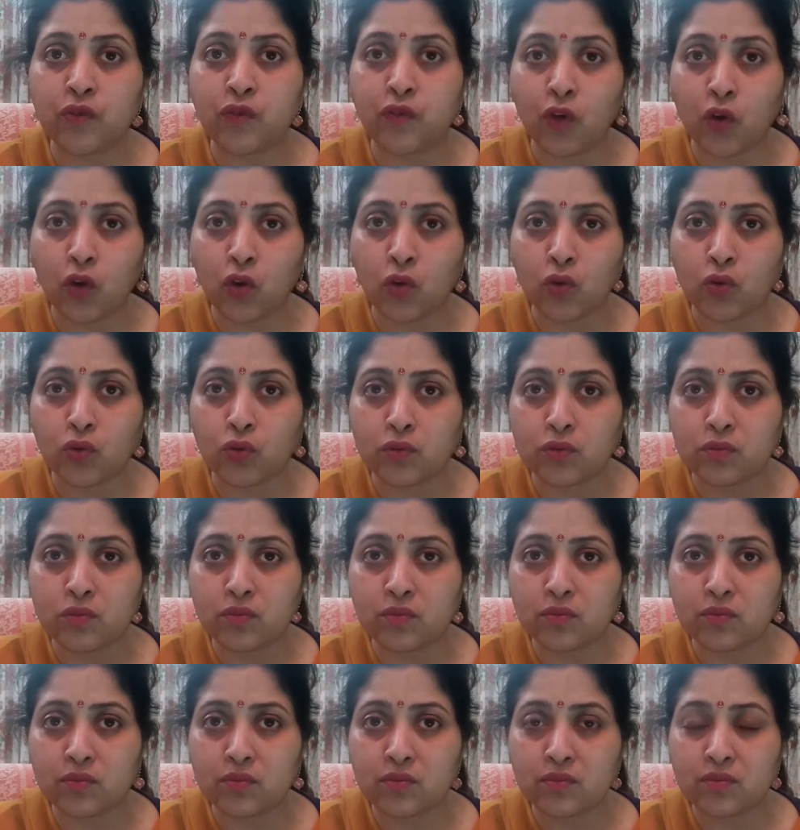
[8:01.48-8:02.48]
will follow.
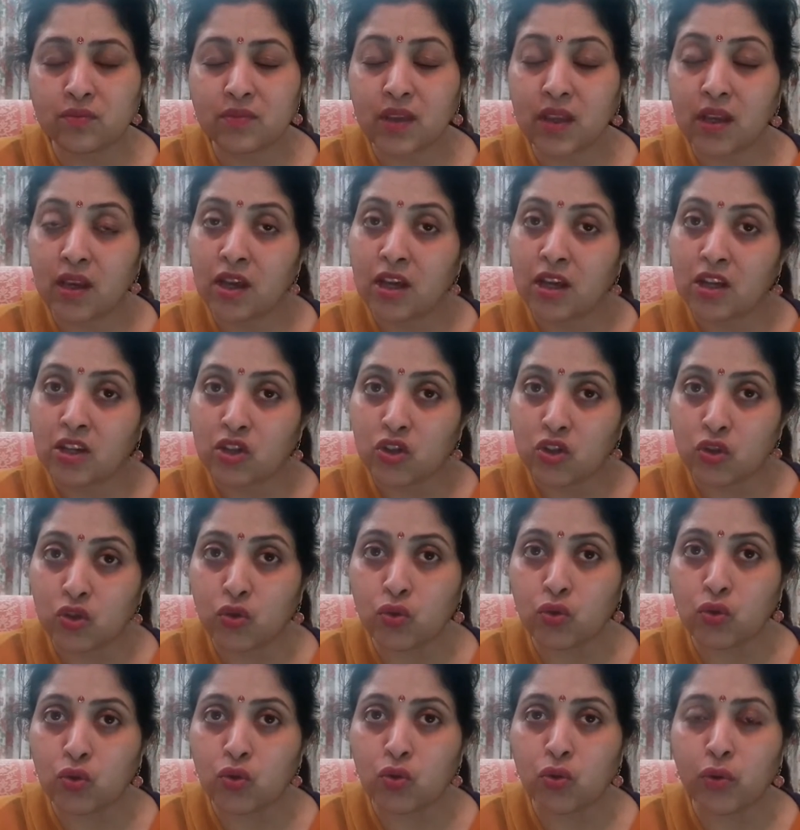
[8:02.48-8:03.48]

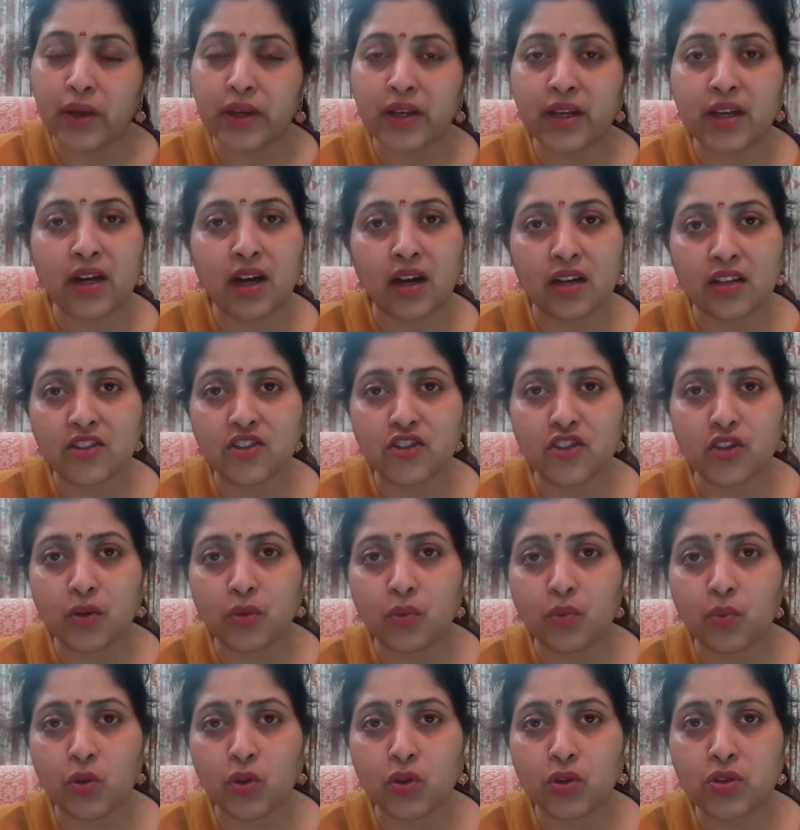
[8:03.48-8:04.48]
Do go and cast
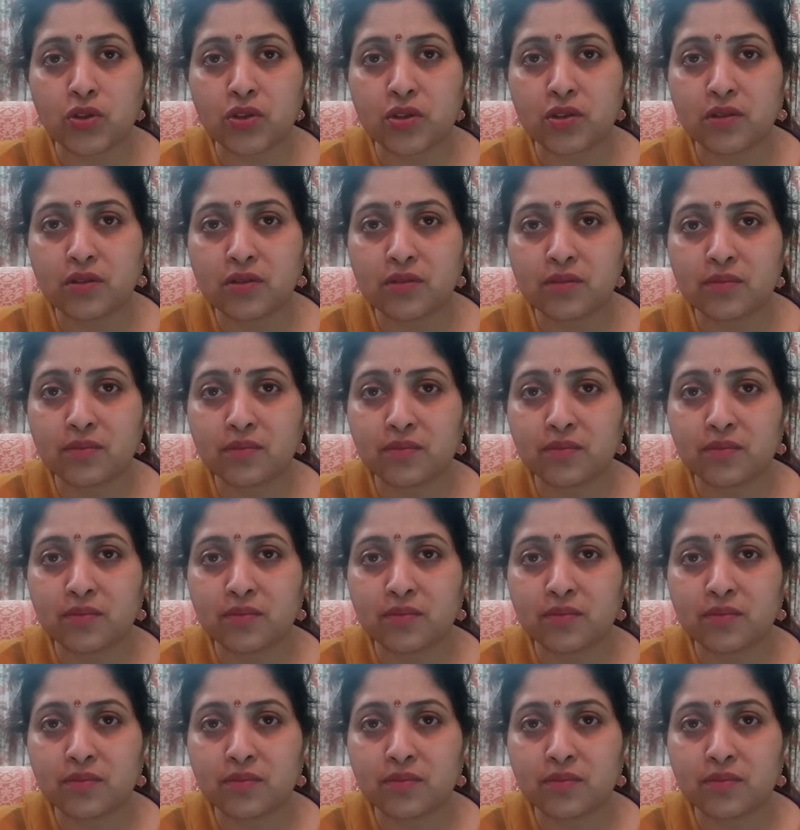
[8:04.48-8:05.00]
your vote.